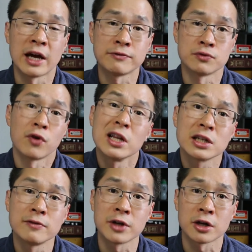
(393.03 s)
life is
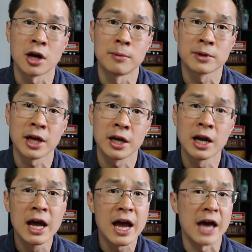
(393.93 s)
relatively
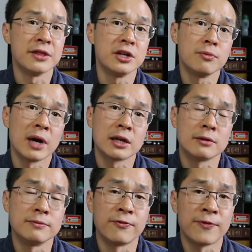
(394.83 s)
uncomplicated, and then you
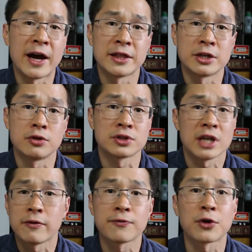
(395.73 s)
might find that you're
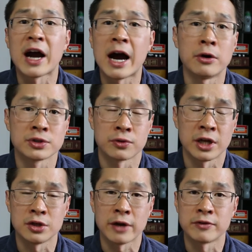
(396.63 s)
saving for a house or
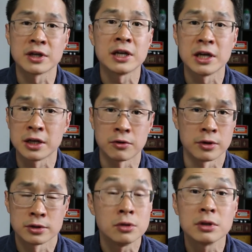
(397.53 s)
that you have a kid
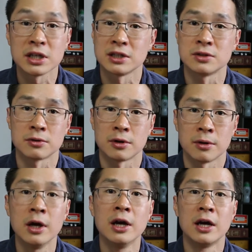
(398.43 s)
or two kids
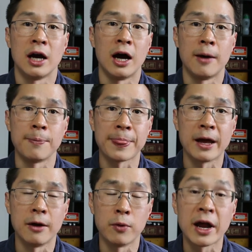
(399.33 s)
or um,
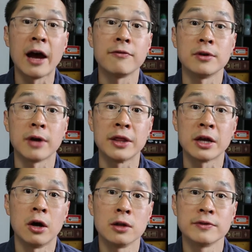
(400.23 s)
what have you. And
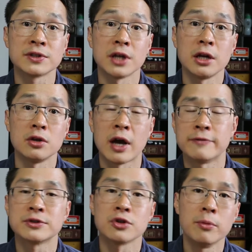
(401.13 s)
then all of a sudden you
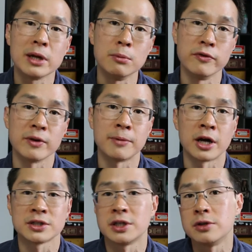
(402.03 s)
have so many moving
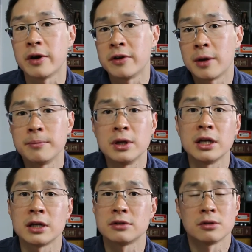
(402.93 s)
parts that you end up
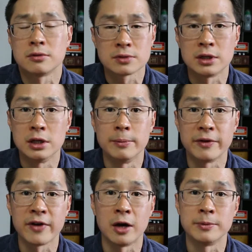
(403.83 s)
needing, you know, a little bit
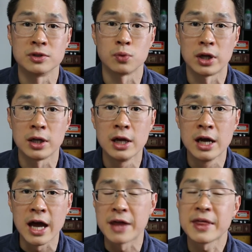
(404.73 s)
of help as well.
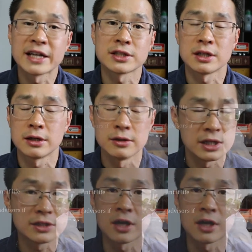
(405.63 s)
And that's, these